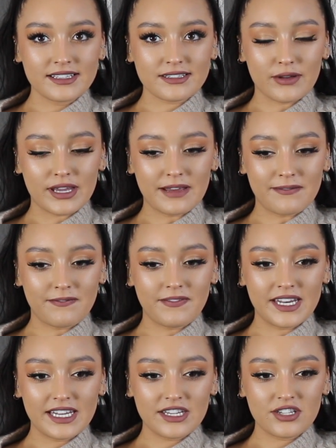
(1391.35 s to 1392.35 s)
so I can
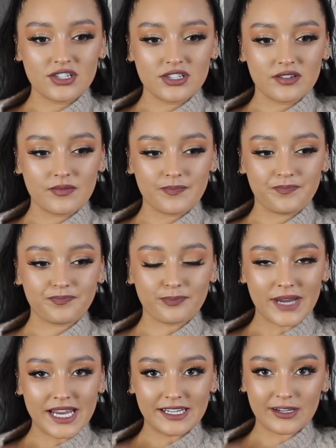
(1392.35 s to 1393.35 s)
finish
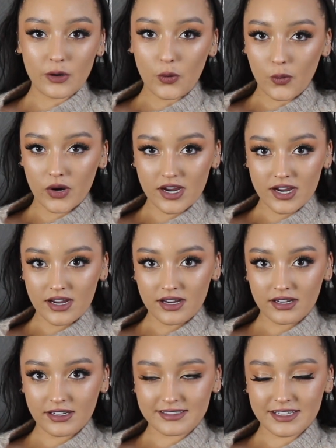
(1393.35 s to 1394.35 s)
my decor,
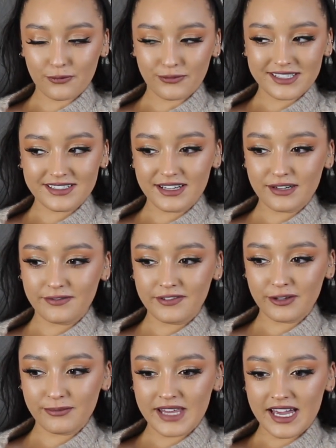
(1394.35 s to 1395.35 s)
because I was gonna
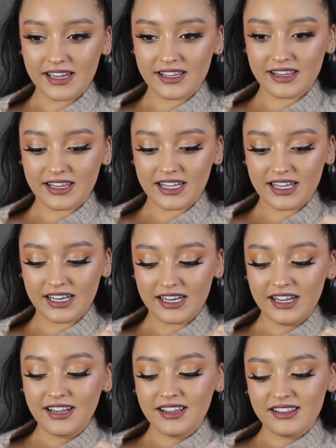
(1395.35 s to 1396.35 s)
film that and then
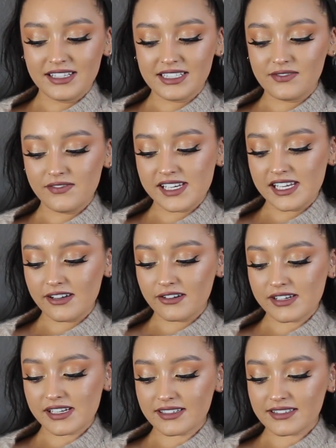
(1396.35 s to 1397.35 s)
this video,
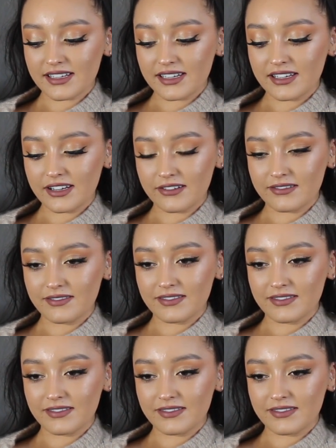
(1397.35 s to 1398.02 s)
and I was like, no,